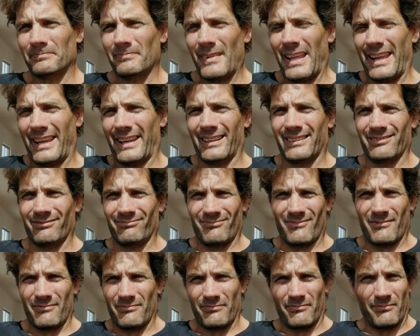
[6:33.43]
And
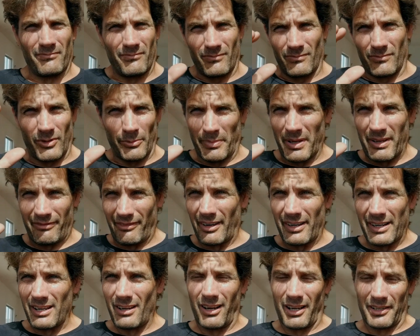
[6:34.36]
to be
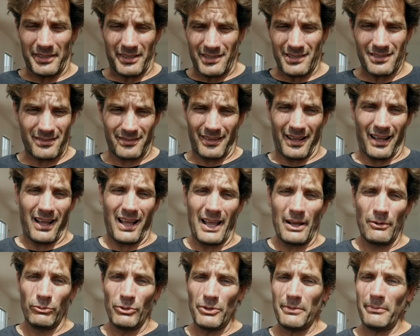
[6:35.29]
very honest, I
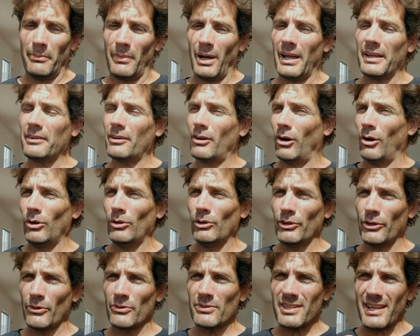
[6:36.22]
wouldn't mind all
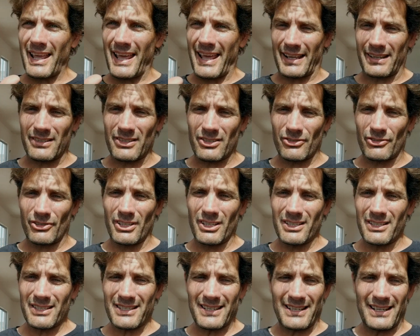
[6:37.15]
those
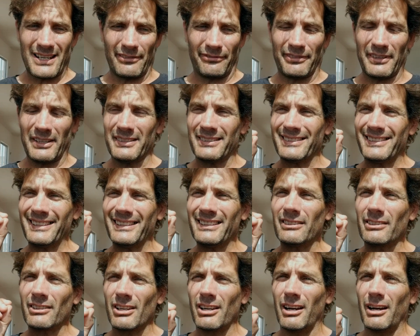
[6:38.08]
extras if it
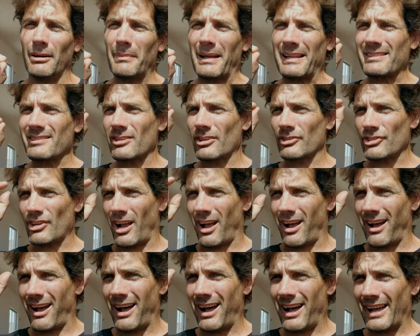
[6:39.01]
didn't come at such a
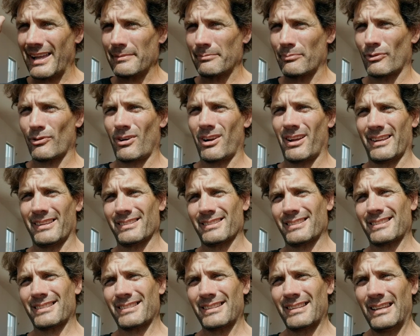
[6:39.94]
high
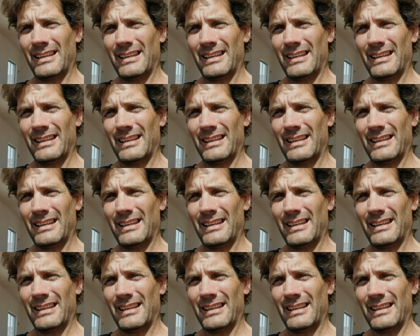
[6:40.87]
price.